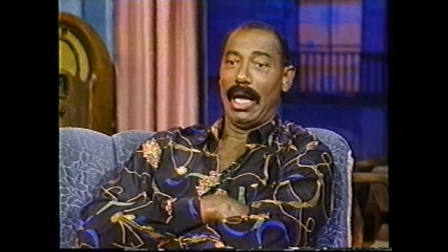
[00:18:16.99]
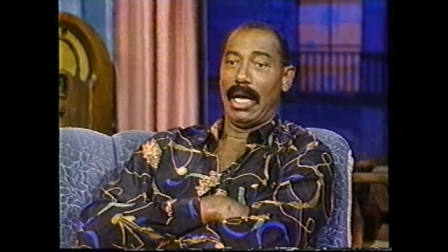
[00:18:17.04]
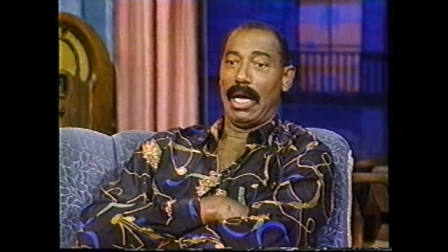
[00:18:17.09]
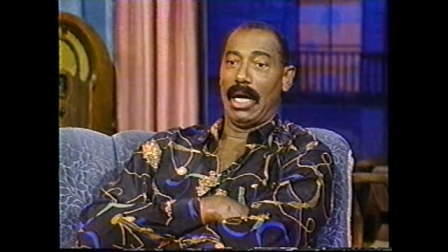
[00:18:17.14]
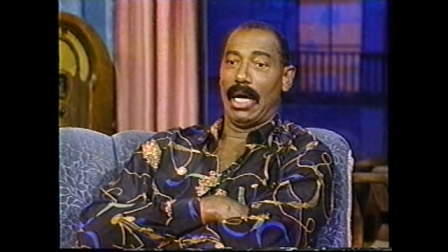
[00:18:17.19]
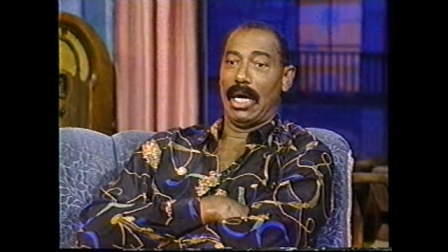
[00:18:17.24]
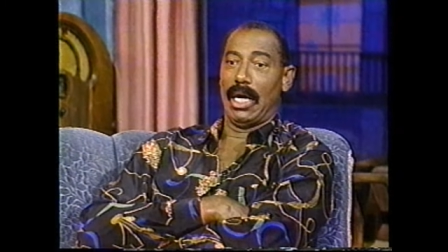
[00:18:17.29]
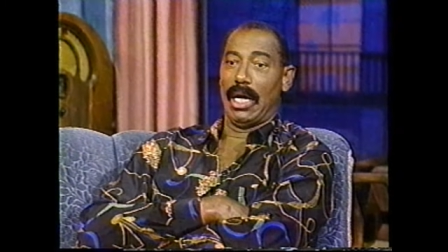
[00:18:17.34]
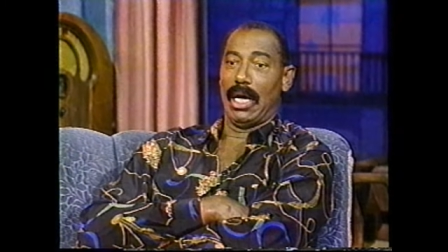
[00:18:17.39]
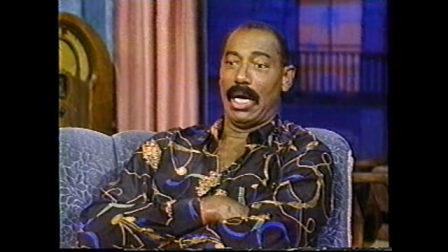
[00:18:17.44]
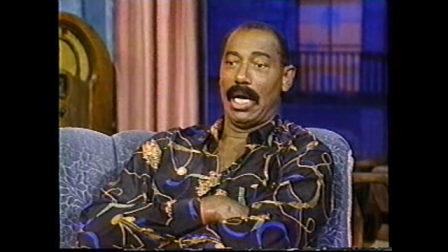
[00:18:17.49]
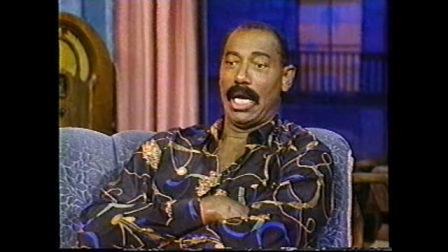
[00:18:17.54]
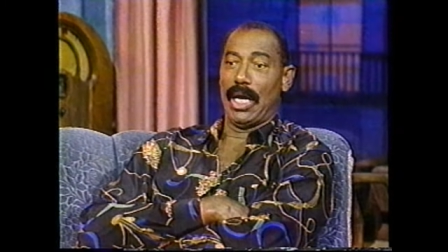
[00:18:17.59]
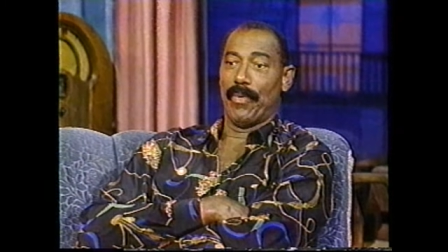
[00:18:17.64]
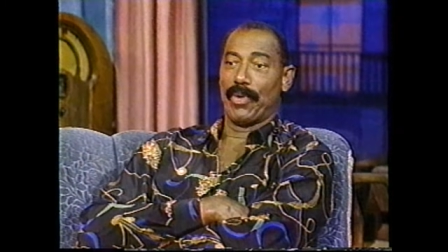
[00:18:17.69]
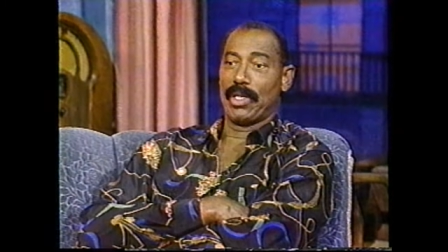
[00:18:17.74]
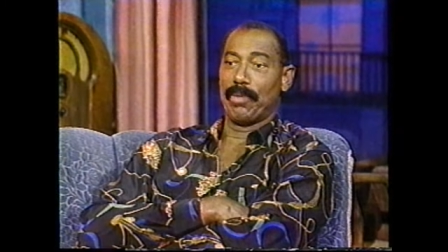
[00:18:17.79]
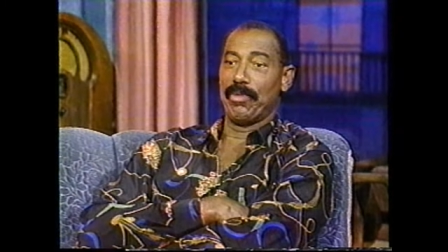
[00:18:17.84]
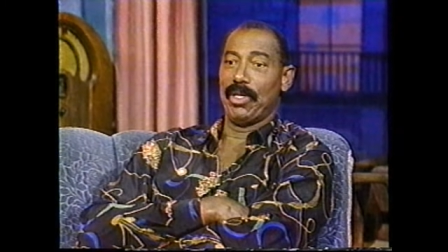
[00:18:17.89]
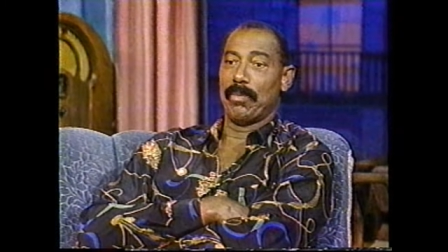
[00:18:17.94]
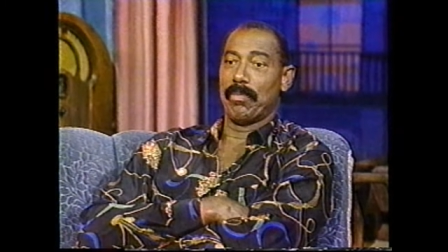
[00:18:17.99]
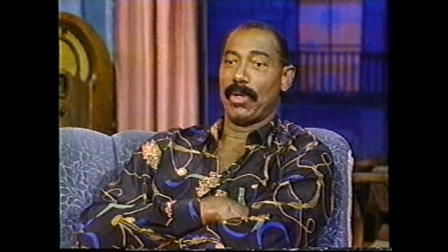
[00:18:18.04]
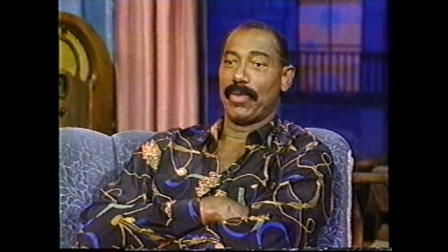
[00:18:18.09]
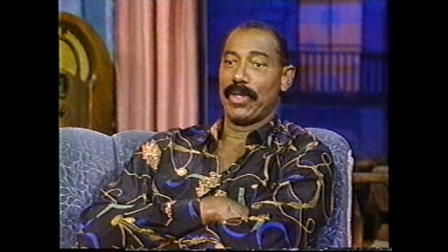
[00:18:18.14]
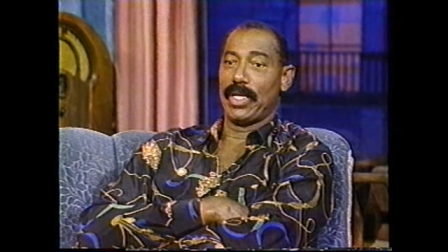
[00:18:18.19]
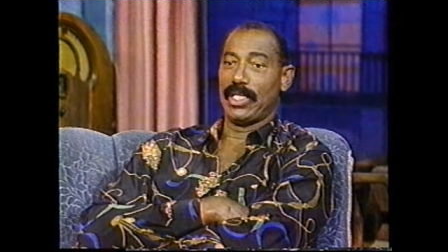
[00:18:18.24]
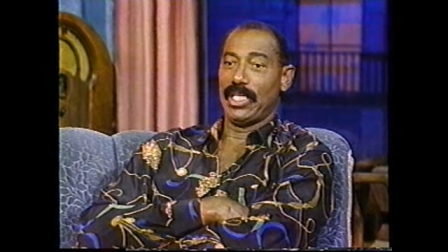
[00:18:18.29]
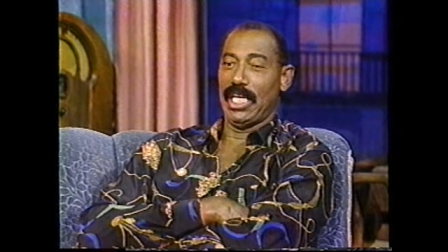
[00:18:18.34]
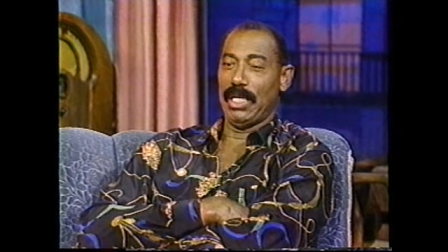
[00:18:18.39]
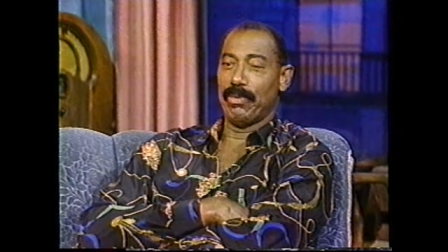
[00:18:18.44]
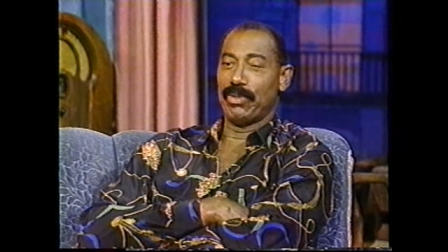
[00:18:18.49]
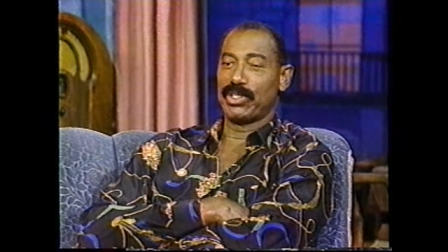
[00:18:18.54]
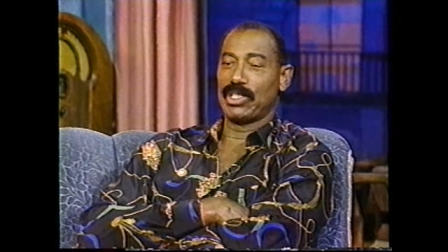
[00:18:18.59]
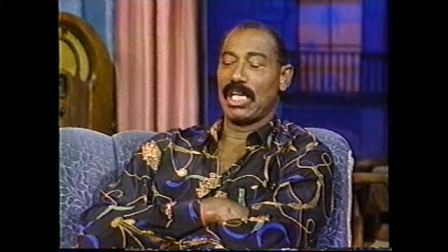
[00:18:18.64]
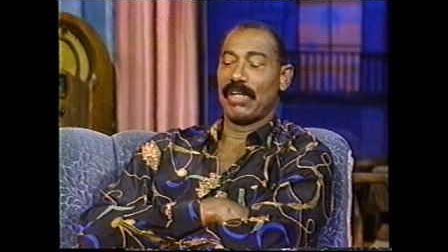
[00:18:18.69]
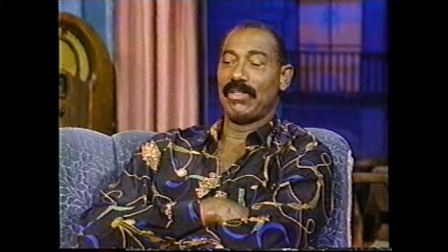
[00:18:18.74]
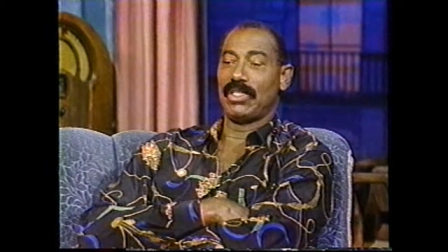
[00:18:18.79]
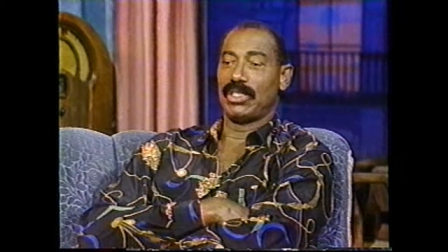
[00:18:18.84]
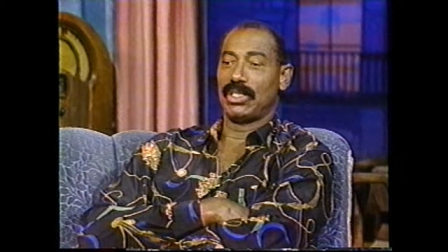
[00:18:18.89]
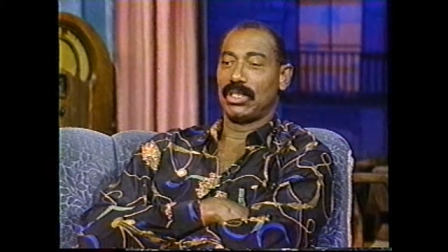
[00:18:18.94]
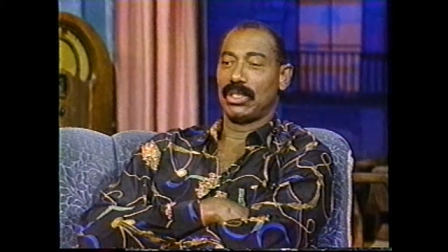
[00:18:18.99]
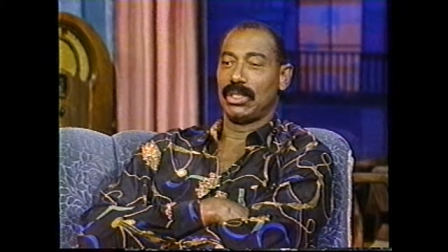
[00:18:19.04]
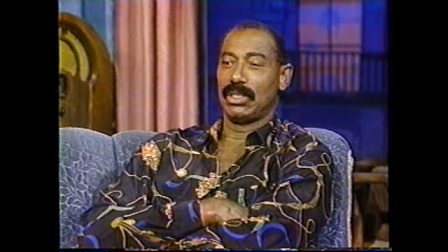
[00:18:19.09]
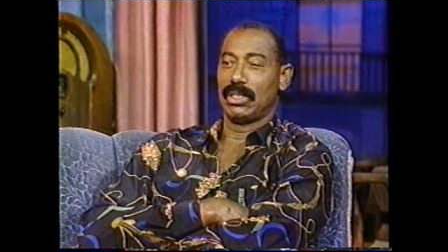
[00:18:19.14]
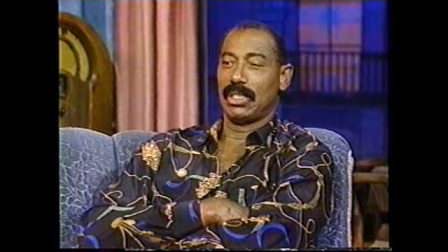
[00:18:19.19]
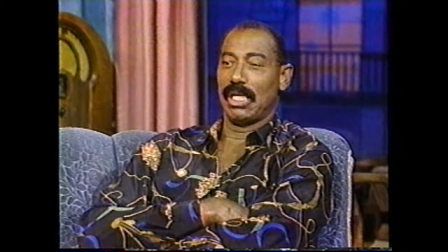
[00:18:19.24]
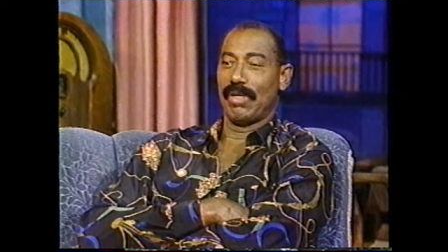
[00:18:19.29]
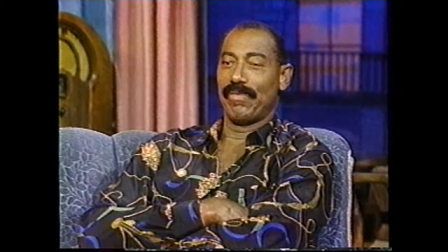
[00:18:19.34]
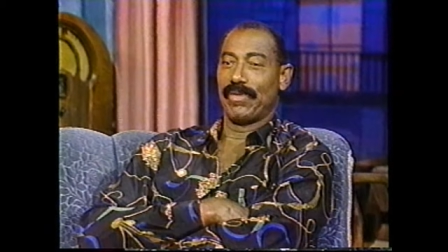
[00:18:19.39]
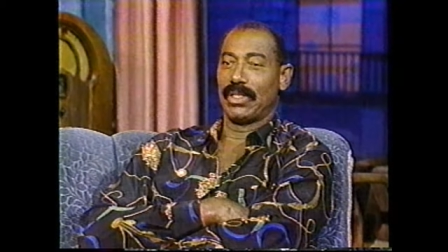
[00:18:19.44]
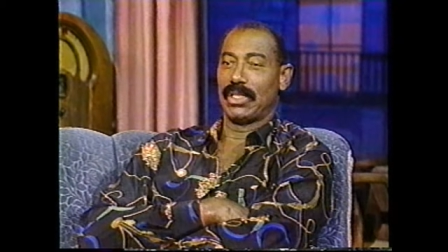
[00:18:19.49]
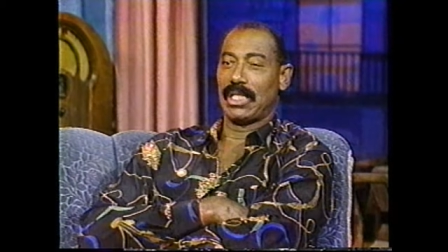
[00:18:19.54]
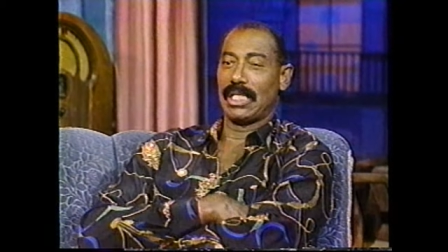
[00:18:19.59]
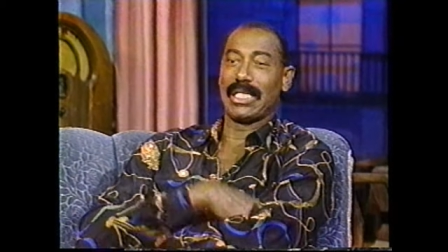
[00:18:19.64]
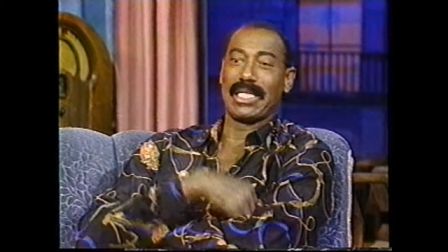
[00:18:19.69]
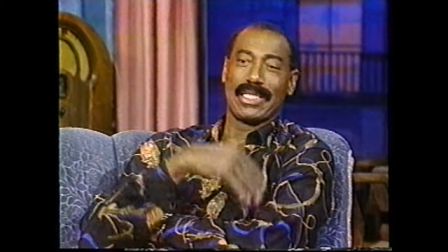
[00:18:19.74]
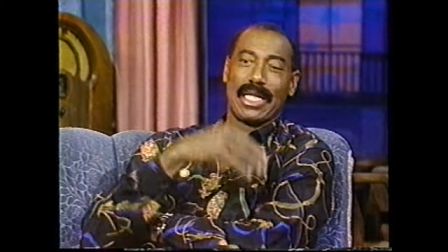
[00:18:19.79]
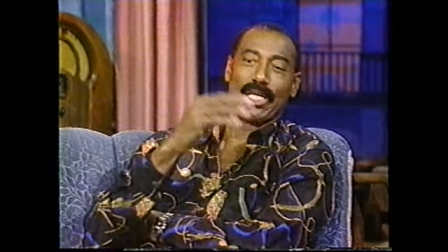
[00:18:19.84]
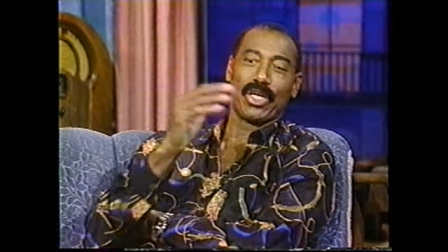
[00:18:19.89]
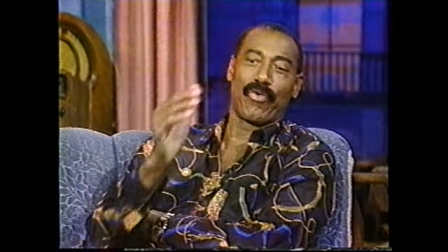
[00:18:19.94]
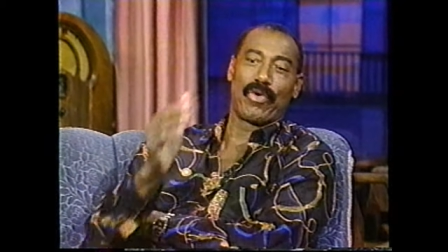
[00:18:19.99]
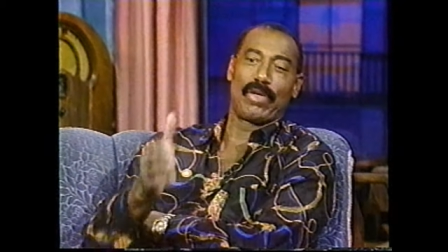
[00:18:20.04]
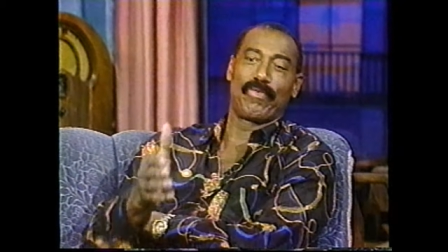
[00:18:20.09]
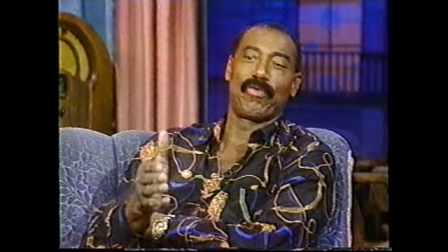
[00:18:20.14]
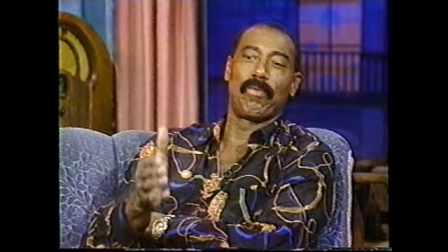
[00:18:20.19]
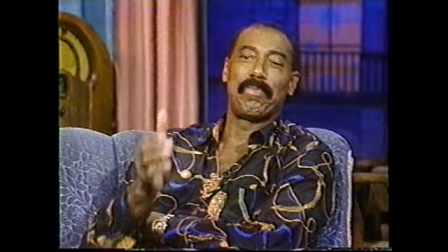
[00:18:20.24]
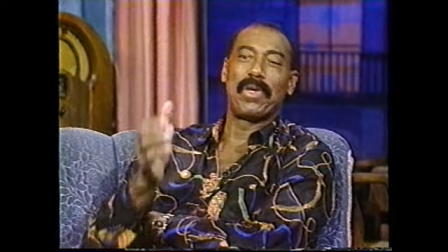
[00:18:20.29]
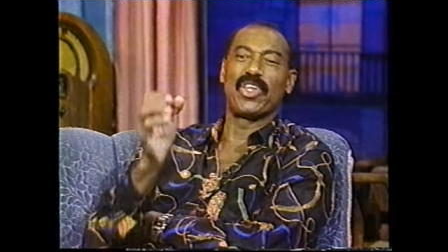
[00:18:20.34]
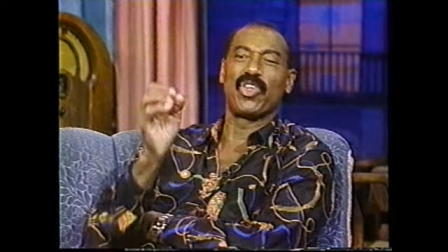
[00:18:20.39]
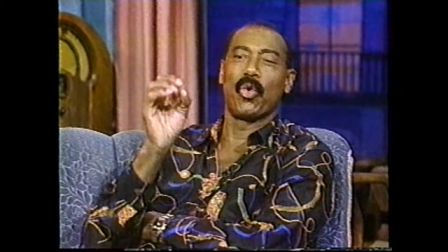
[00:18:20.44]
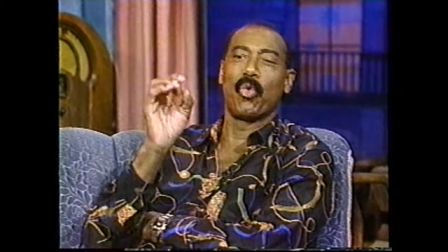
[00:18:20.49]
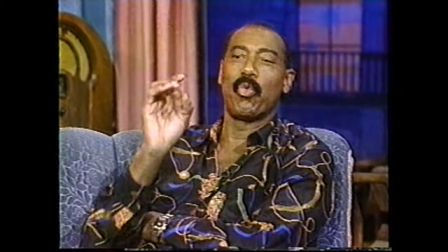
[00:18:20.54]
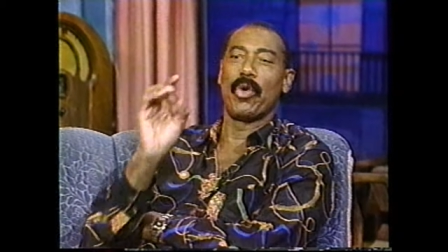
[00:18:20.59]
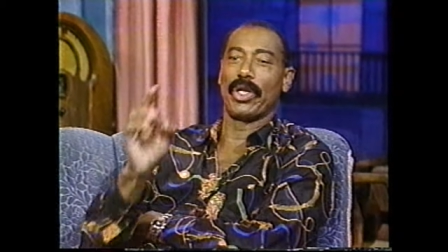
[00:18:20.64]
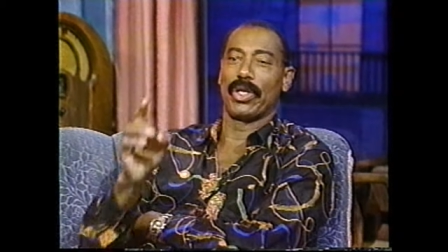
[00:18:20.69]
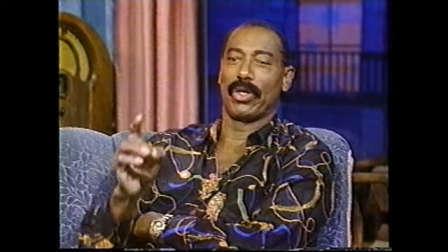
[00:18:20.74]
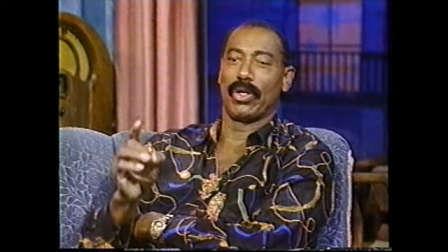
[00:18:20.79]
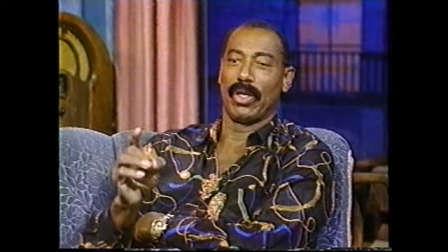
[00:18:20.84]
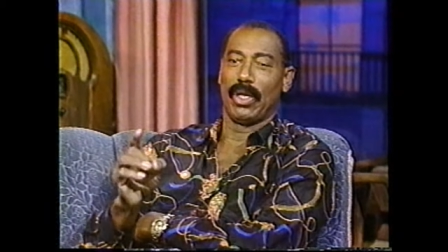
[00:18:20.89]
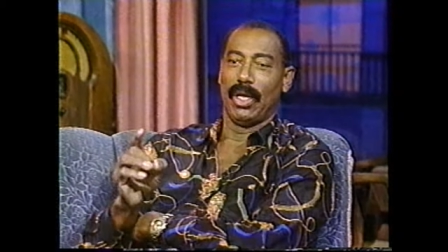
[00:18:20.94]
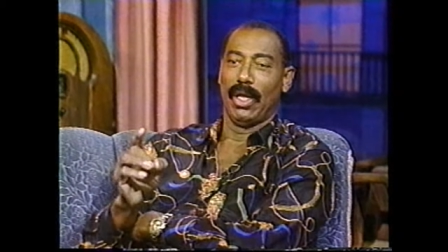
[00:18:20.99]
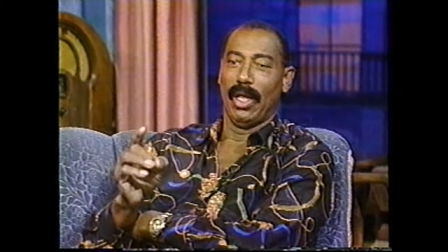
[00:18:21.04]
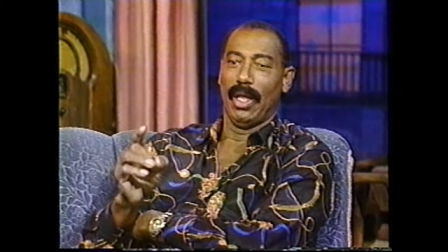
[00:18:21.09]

Uh, uh, and what I mean by that, he was getting, getting, getting a lot of credit for being the winner.